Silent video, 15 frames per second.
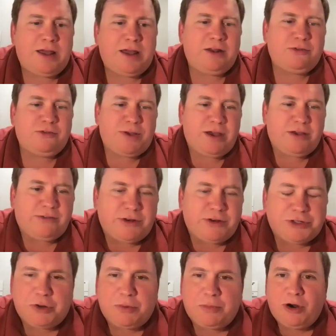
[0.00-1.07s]
as we exit,
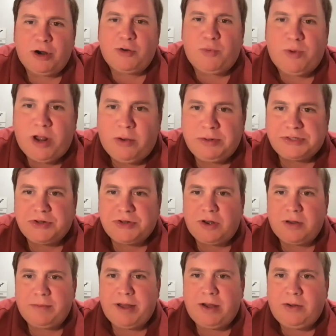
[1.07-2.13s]
Jean-Marc, we always talk
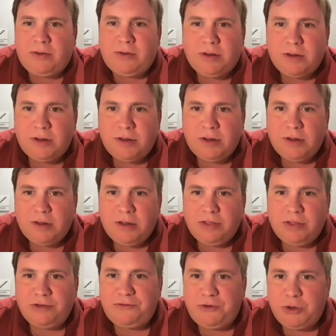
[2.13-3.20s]
about
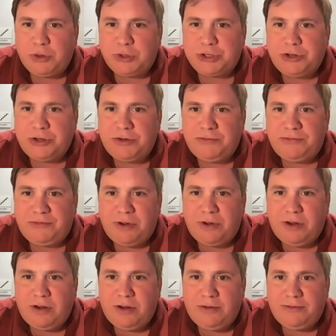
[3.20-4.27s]
the future
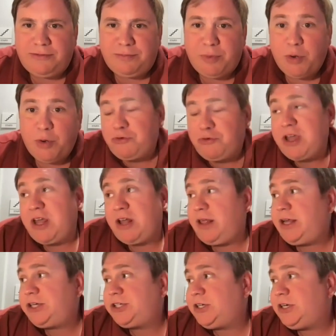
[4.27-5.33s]
of both
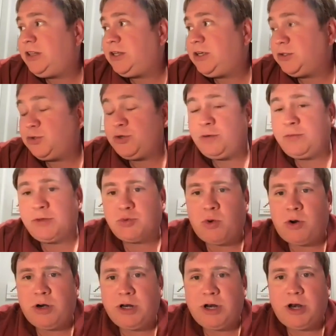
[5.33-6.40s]
regulation and the consumers
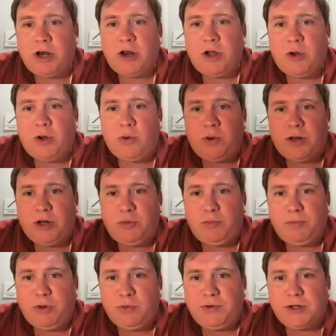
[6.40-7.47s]
wanting to know, and
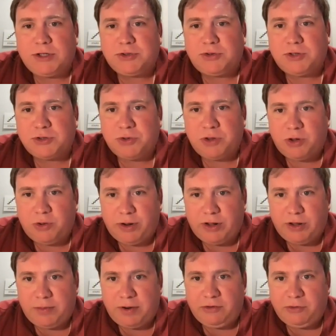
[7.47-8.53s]
you touched on this really
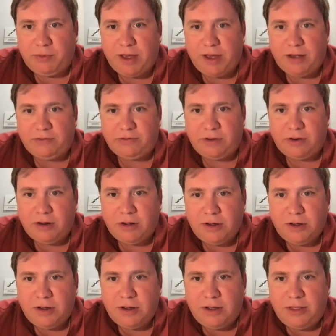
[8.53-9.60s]
quickly, but as we exit,
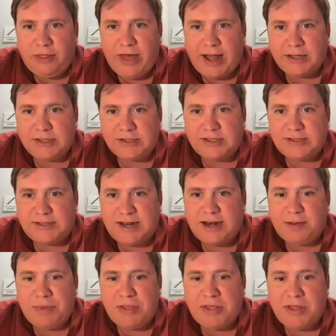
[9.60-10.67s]
that
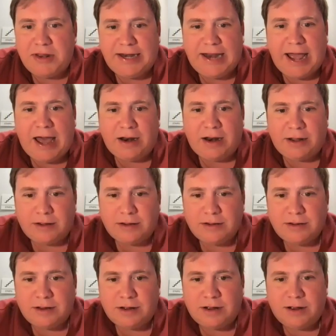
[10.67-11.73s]
sustainability data.
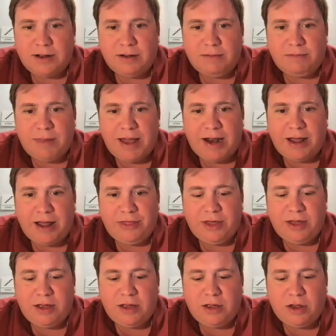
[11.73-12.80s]
And I
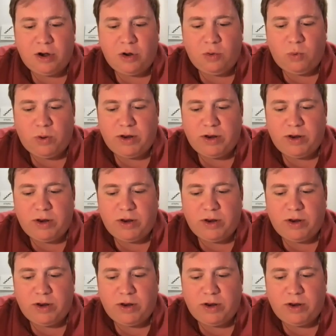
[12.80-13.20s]
think, you know,